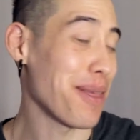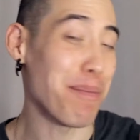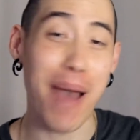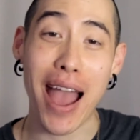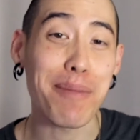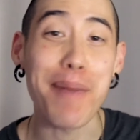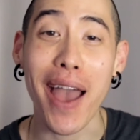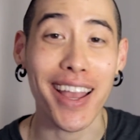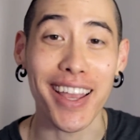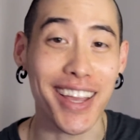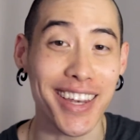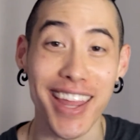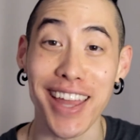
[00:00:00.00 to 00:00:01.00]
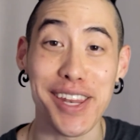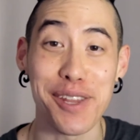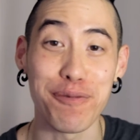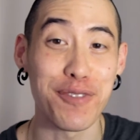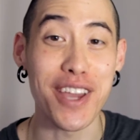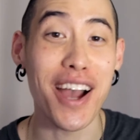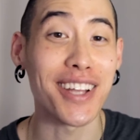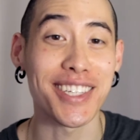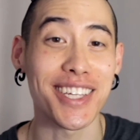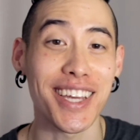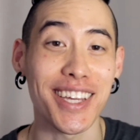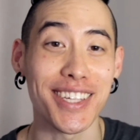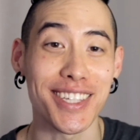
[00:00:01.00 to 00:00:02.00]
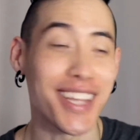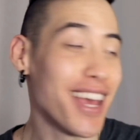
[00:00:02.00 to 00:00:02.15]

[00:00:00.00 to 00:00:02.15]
the backpacking Canadian fiancés,